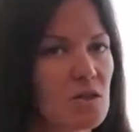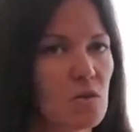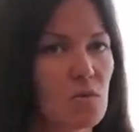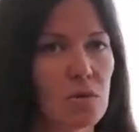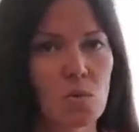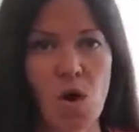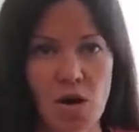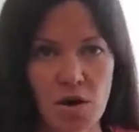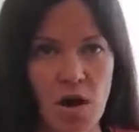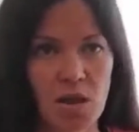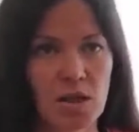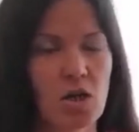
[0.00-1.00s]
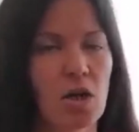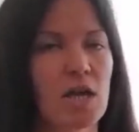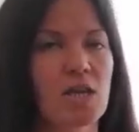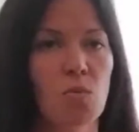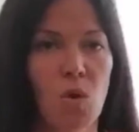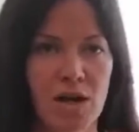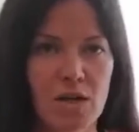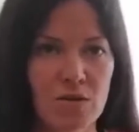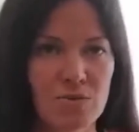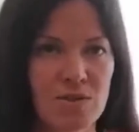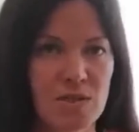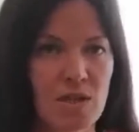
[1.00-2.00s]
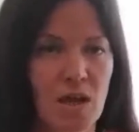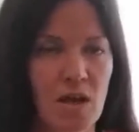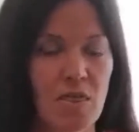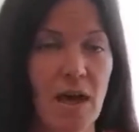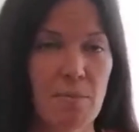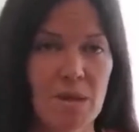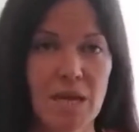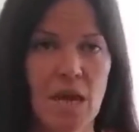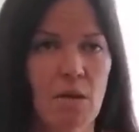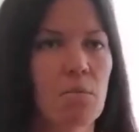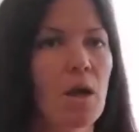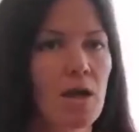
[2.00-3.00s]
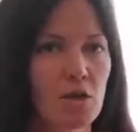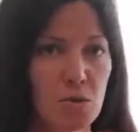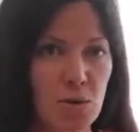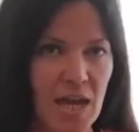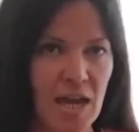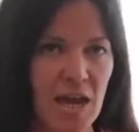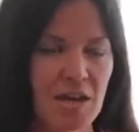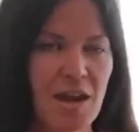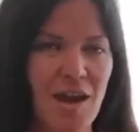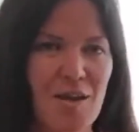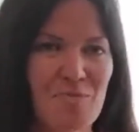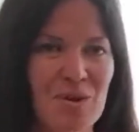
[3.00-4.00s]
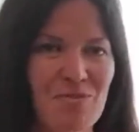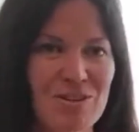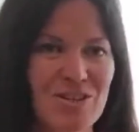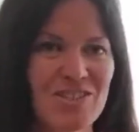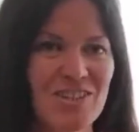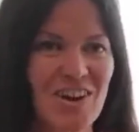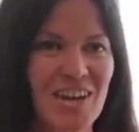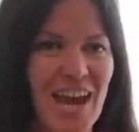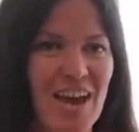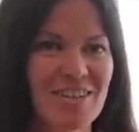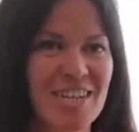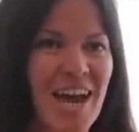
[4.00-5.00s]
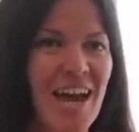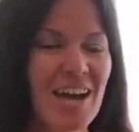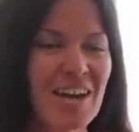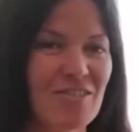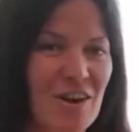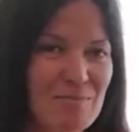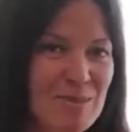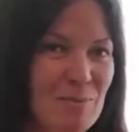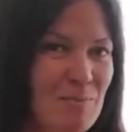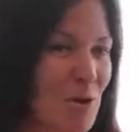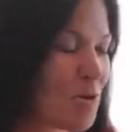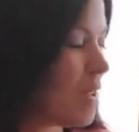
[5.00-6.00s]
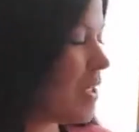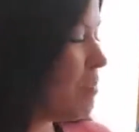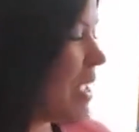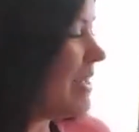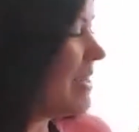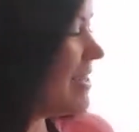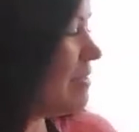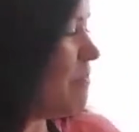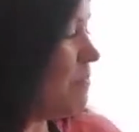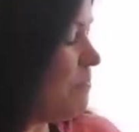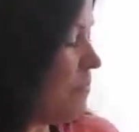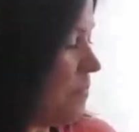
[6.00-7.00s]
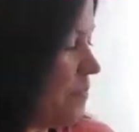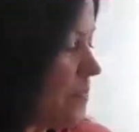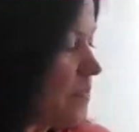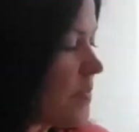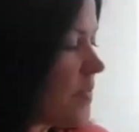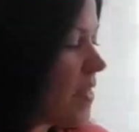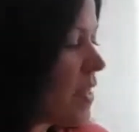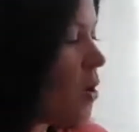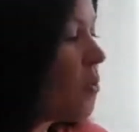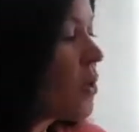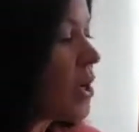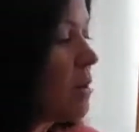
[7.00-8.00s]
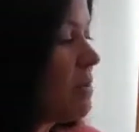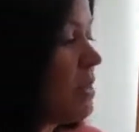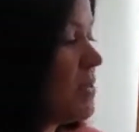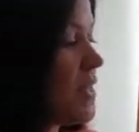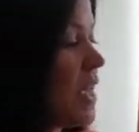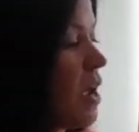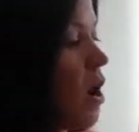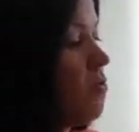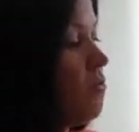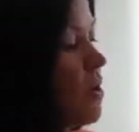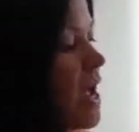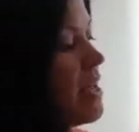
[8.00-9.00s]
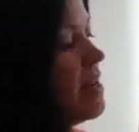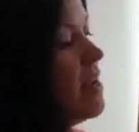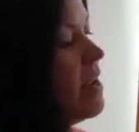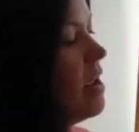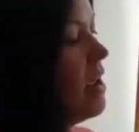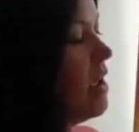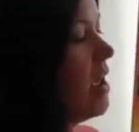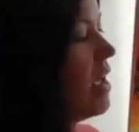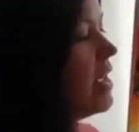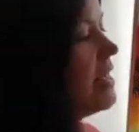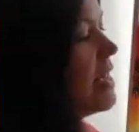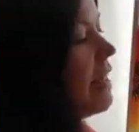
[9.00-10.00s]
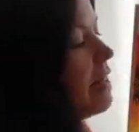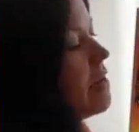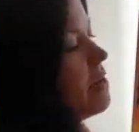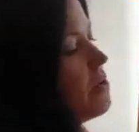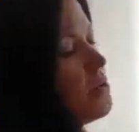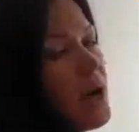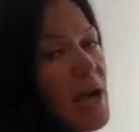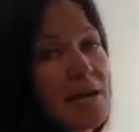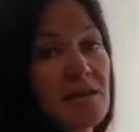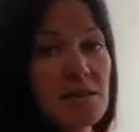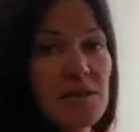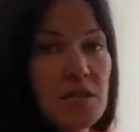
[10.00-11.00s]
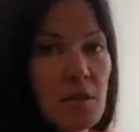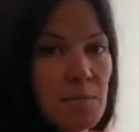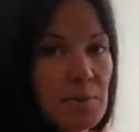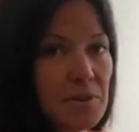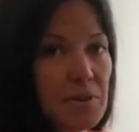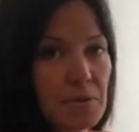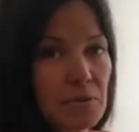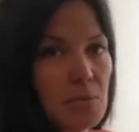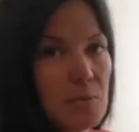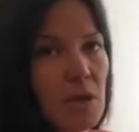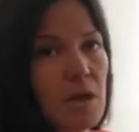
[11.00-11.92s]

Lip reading: or watercolor and you want to use that medium, you can. But if you're just starting out, grab some acrylic paints. And we're going to be using red, yellow, and blue.